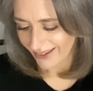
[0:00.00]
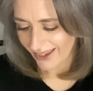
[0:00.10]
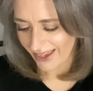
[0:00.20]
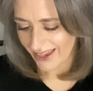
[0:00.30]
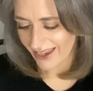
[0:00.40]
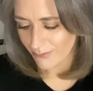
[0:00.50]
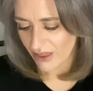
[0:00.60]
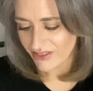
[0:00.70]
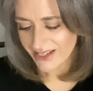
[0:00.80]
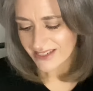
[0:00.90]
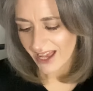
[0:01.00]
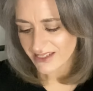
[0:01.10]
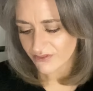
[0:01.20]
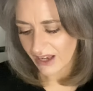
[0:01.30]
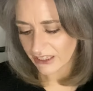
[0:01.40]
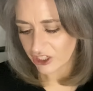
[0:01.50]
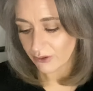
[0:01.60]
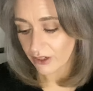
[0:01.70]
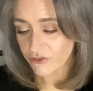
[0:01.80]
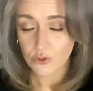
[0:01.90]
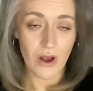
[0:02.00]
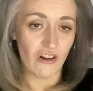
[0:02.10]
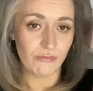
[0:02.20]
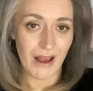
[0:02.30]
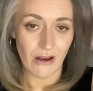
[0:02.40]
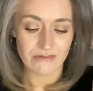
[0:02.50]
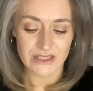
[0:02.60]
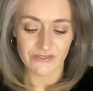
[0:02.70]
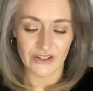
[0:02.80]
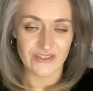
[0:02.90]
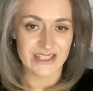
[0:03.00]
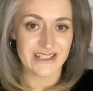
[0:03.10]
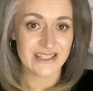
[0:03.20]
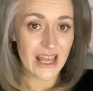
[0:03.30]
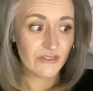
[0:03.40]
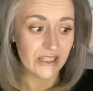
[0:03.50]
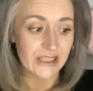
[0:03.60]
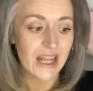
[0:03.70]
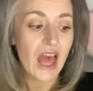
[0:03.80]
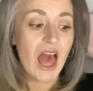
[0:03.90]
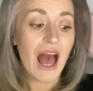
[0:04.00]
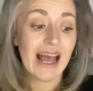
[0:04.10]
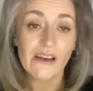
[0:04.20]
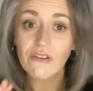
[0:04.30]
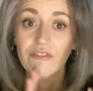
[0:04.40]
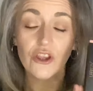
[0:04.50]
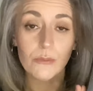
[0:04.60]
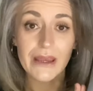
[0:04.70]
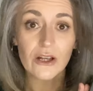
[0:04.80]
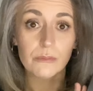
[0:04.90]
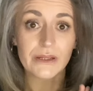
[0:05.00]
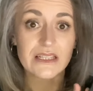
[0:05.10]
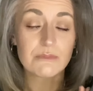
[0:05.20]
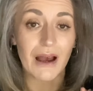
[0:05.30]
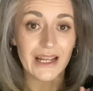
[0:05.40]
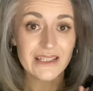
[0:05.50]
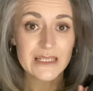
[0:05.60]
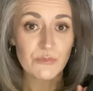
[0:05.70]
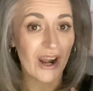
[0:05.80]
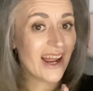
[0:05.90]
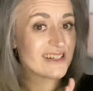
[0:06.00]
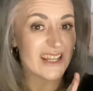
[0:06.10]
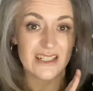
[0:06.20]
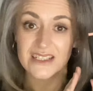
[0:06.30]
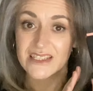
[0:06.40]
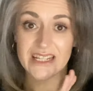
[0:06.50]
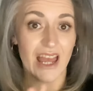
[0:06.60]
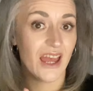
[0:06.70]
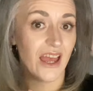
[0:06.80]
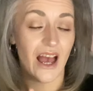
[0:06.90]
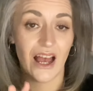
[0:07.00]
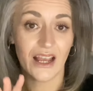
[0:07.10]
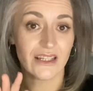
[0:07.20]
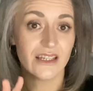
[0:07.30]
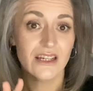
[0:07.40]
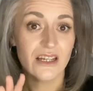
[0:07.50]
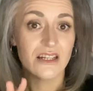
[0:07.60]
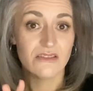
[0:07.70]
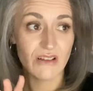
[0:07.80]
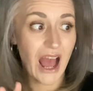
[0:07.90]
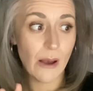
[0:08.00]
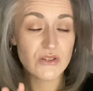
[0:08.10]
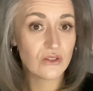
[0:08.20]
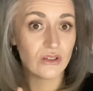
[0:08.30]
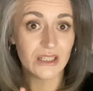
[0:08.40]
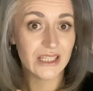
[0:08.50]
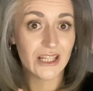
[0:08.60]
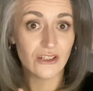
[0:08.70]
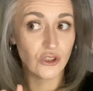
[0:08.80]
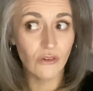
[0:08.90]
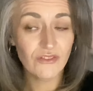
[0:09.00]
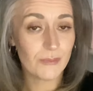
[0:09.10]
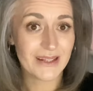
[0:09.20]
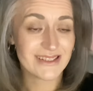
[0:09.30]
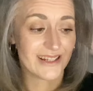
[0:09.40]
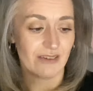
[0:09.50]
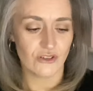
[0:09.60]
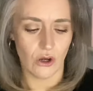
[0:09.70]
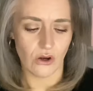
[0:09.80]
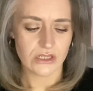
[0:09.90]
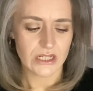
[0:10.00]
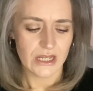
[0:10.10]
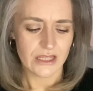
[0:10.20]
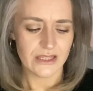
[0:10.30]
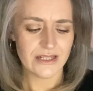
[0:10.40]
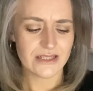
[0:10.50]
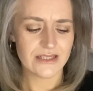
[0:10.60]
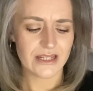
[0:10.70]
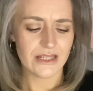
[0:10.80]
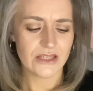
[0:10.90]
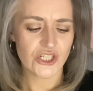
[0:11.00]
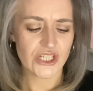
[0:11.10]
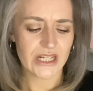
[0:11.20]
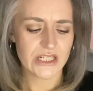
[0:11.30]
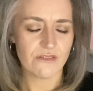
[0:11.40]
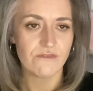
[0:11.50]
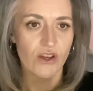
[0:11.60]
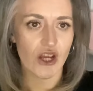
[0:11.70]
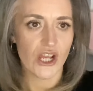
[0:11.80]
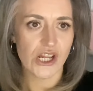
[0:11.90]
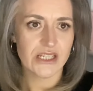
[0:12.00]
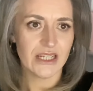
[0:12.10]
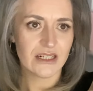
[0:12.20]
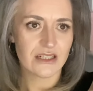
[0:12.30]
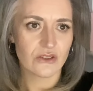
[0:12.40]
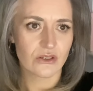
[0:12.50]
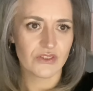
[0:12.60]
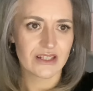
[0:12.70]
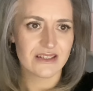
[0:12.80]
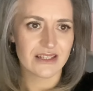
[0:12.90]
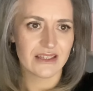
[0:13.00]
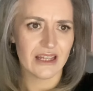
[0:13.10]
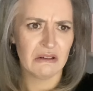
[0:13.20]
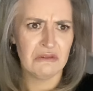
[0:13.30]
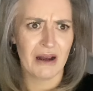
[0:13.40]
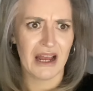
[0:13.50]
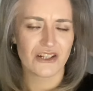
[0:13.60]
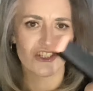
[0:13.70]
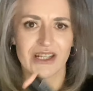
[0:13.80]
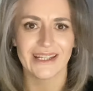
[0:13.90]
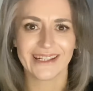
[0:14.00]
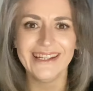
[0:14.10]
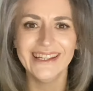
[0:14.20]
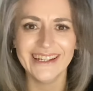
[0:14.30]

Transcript: This has a value of £12.57. I have a few makeup bits by this brand, and yeah, I absolutely love the bits that I've got. This is in the shade Verdict. I don't know if you can see there. Ooh, my hand's shaking.